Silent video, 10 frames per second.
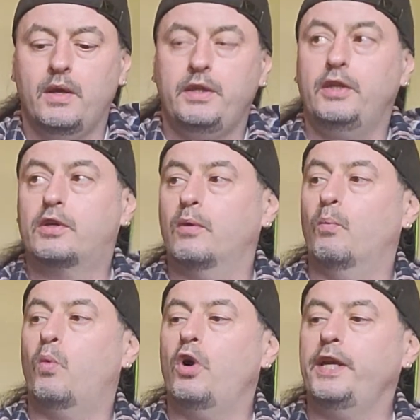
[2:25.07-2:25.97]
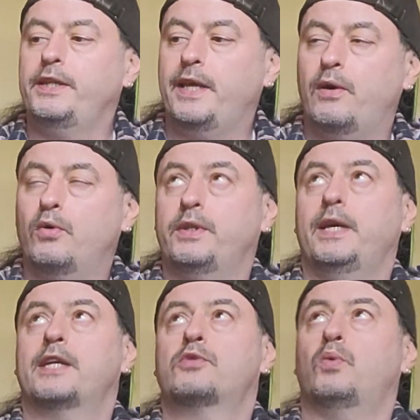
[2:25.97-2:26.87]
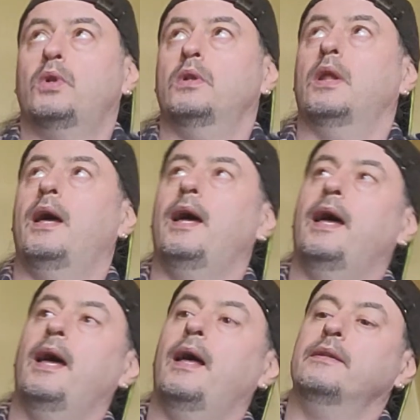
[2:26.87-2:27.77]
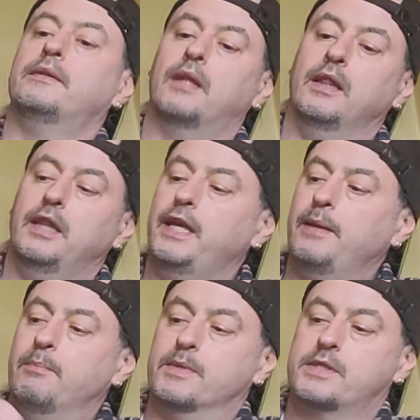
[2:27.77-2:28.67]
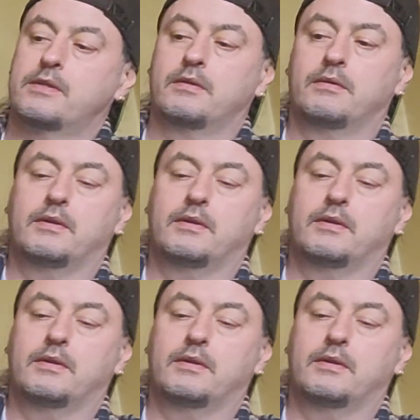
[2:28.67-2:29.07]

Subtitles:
you can wind down the actual the limbs